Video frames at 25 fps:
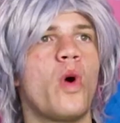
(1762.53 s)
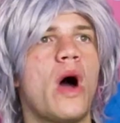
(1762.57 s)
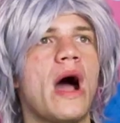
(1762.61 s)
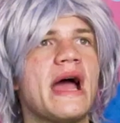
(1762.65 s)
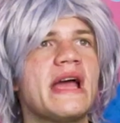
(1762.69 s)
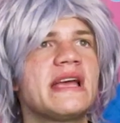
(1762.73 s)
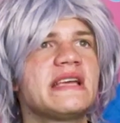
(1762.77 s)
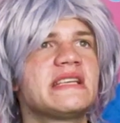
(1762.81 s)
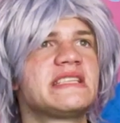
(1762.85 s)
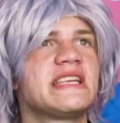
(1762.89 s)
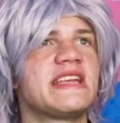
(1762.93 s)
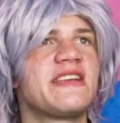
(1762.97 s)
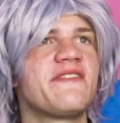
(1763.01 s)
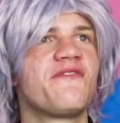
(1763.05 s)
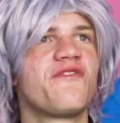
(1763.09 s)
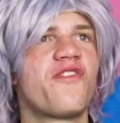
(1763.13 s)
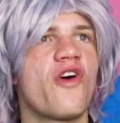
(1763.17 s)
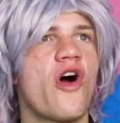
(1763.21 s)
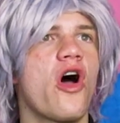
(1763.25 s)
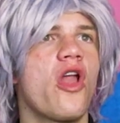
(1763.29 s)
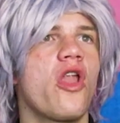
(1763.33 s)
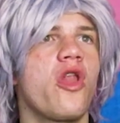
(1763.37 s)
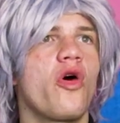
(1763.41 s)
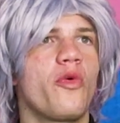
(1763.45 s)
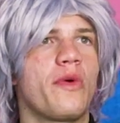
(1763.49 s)
why is he
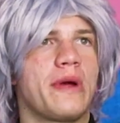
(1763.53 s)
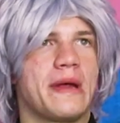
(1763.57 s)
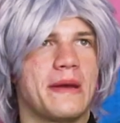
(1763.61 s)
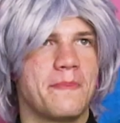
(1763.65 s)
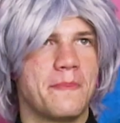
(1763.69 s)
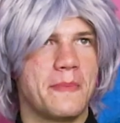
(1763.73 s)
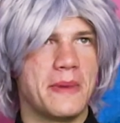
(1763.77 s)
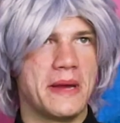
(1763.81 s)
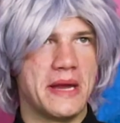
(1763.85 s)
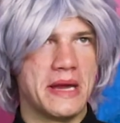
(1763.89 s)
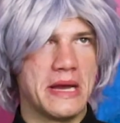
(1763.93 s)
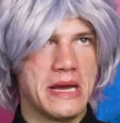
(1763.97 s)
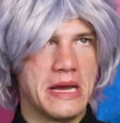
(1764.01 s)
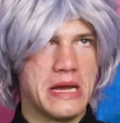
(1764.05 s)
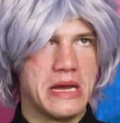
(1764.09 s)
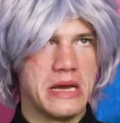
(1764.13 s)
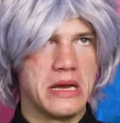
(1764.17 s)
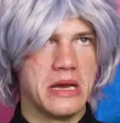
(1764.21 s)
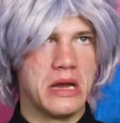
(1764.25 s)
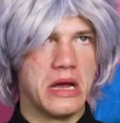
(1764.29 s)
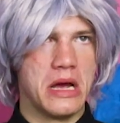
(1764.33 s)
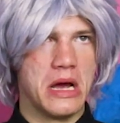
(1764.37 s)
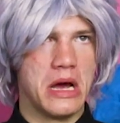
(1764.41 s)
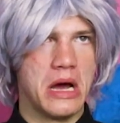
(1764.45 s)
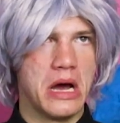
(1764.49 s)
following
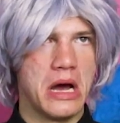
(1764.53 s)
me?